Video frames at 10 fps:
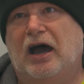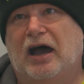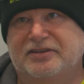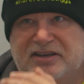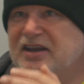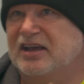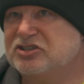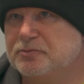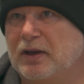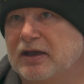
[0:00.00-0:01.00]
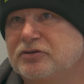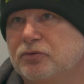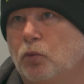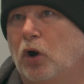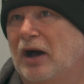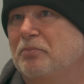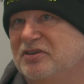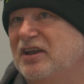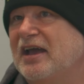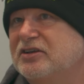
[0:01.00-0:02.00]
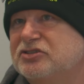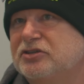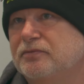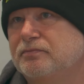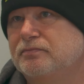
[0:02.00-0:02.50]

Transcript: I didn't expect what happened next.